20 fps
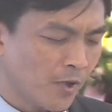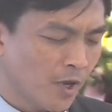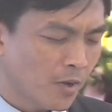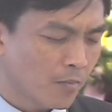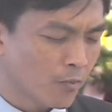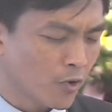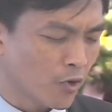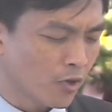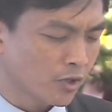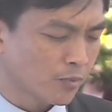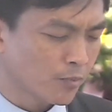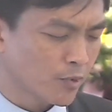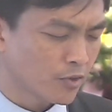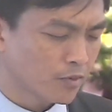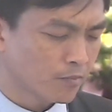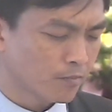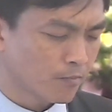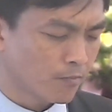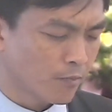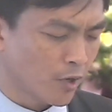prosper,
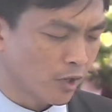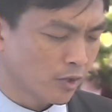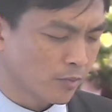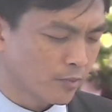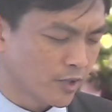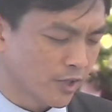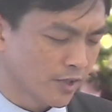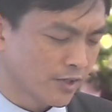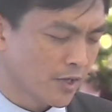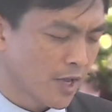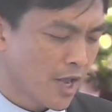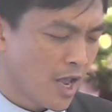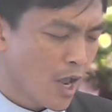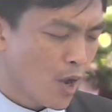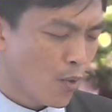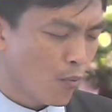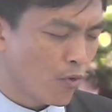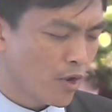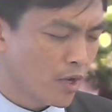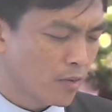prosperous.
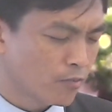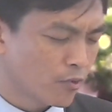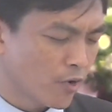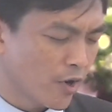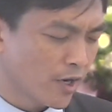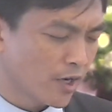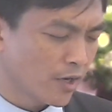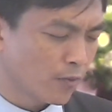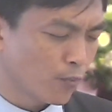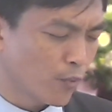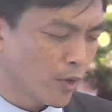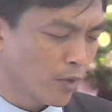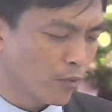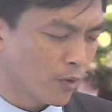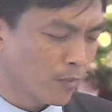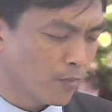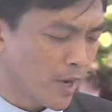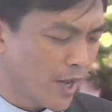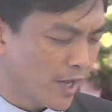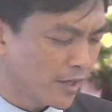We pray that we would
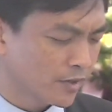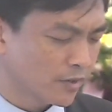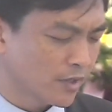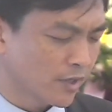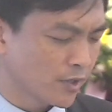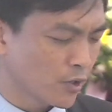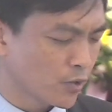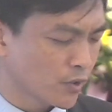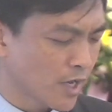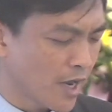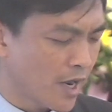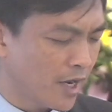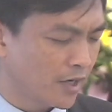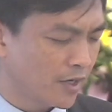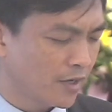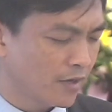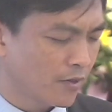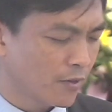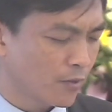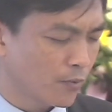bless the
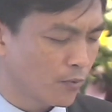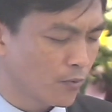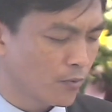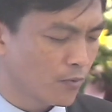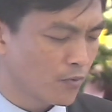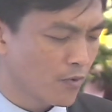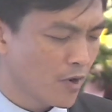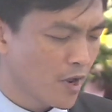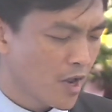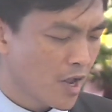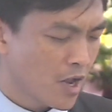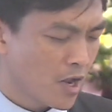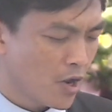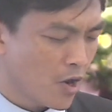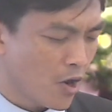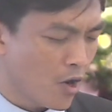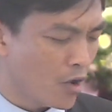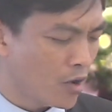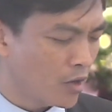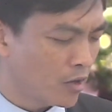society through
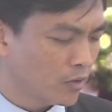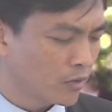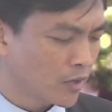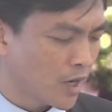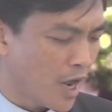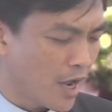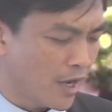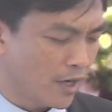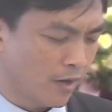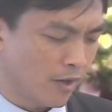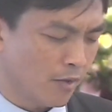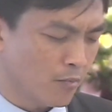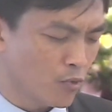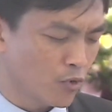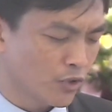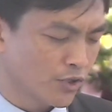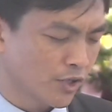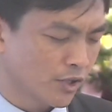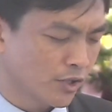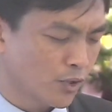all kind of
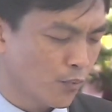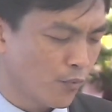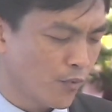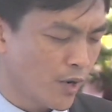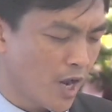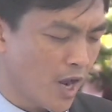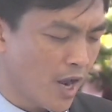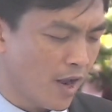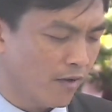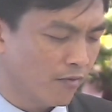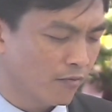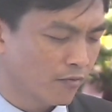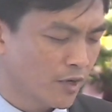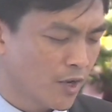emotions that we have.